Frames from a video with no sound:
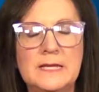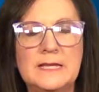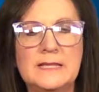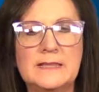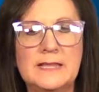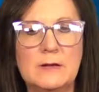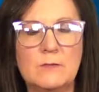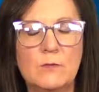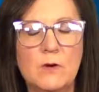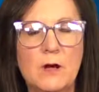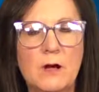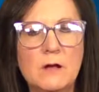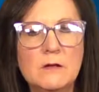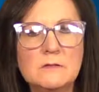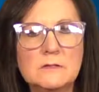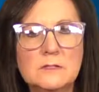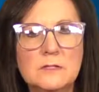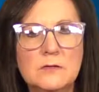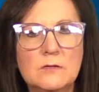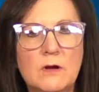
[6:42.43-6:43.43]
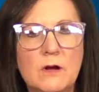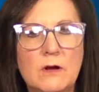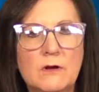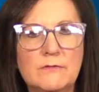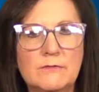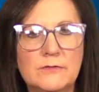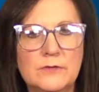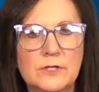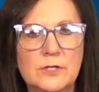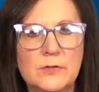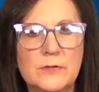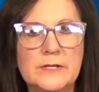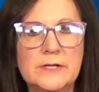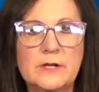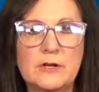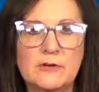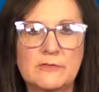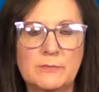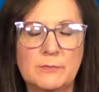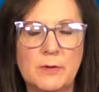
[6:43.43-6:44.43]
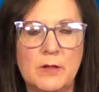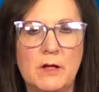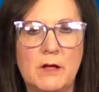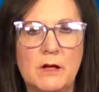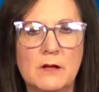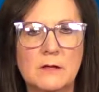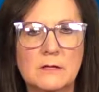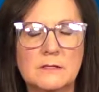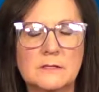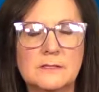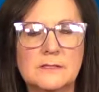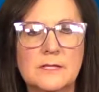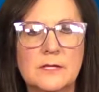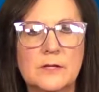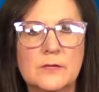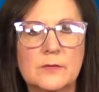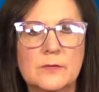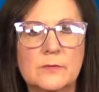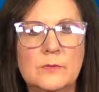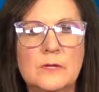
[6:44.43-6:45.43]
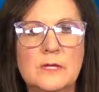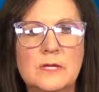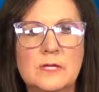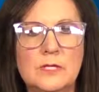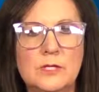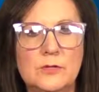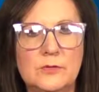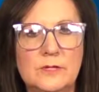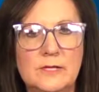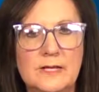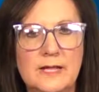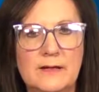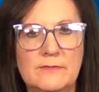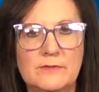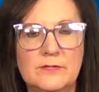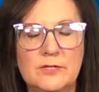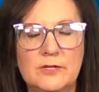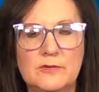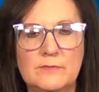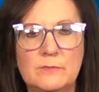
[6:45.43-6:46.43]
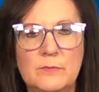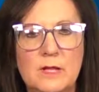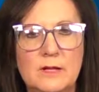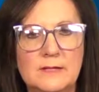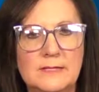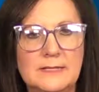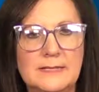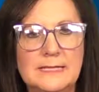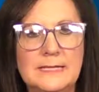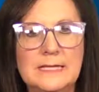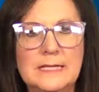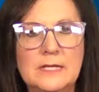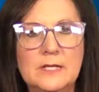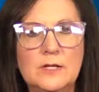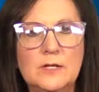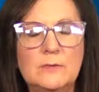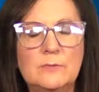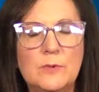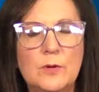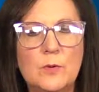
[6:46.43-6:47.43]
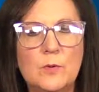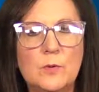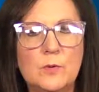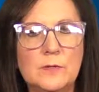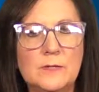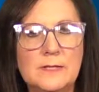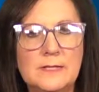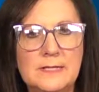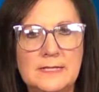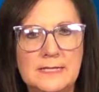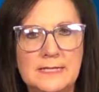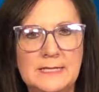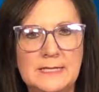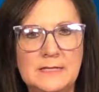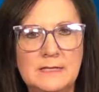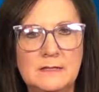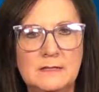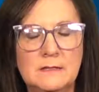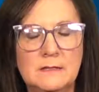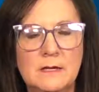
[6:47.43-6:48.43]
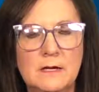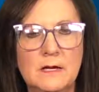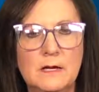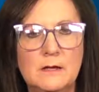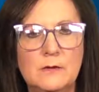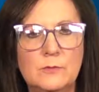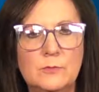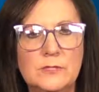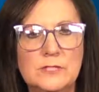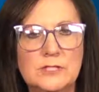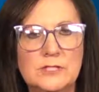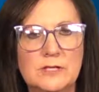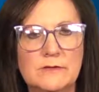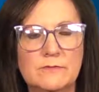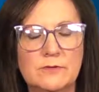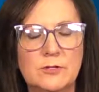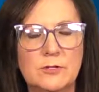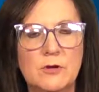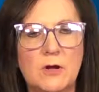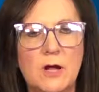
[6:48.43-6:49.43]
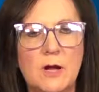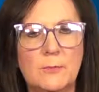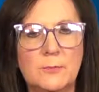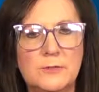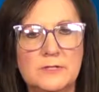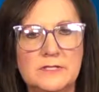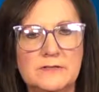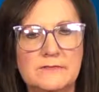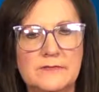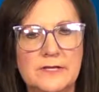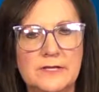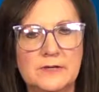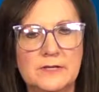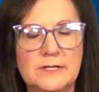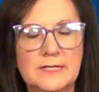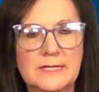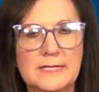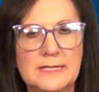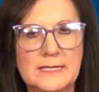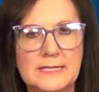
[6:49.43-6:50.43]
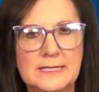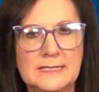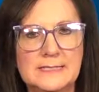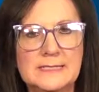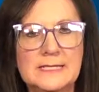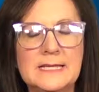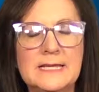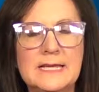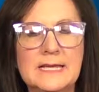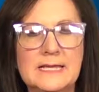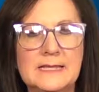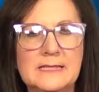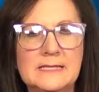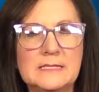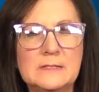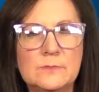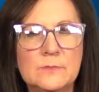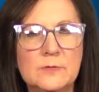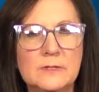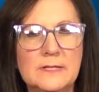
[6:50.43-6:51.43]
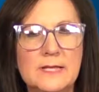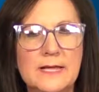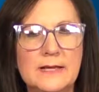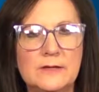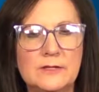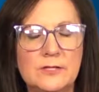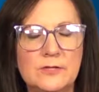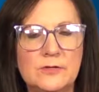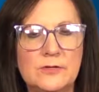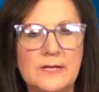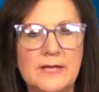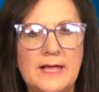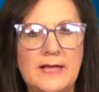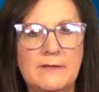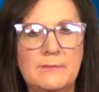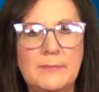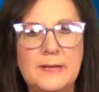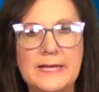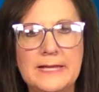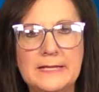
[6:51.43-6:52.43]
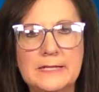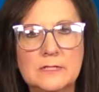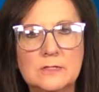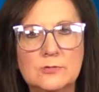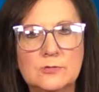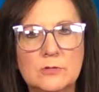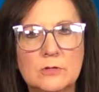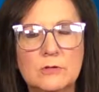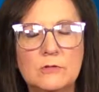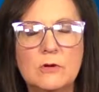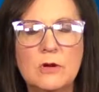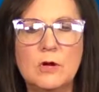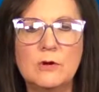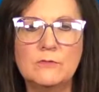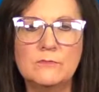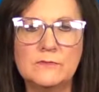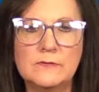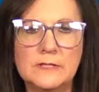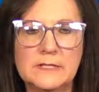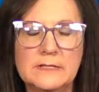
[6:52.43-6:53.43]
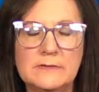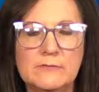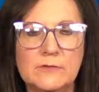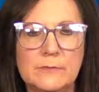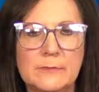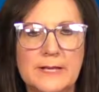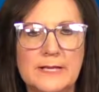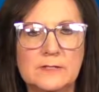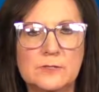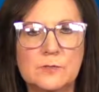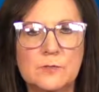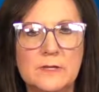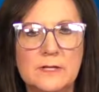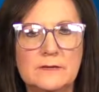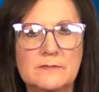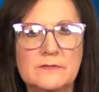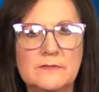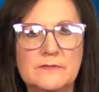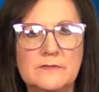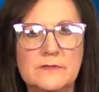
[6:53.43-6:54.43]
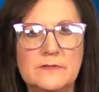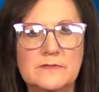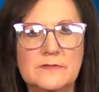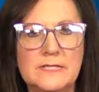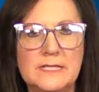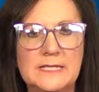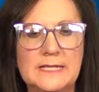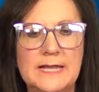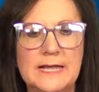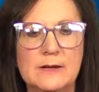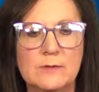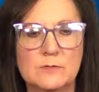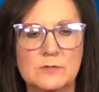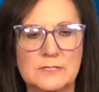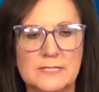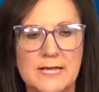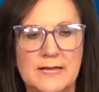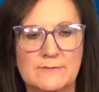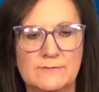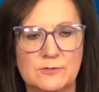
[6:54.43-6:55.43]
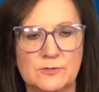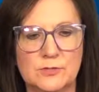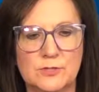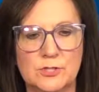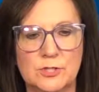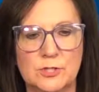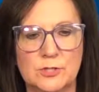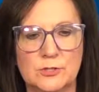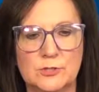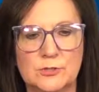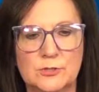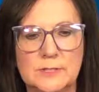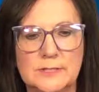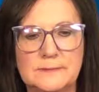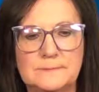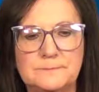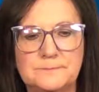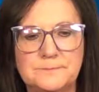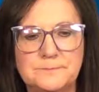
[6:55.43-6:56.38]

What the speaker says: They will also offer you a nerve block. So you can have a nerve block in the hip or the knee, whichever your operative area is, and this will allow you to have pain control hopefully for about 12 to 15 hours after surgery.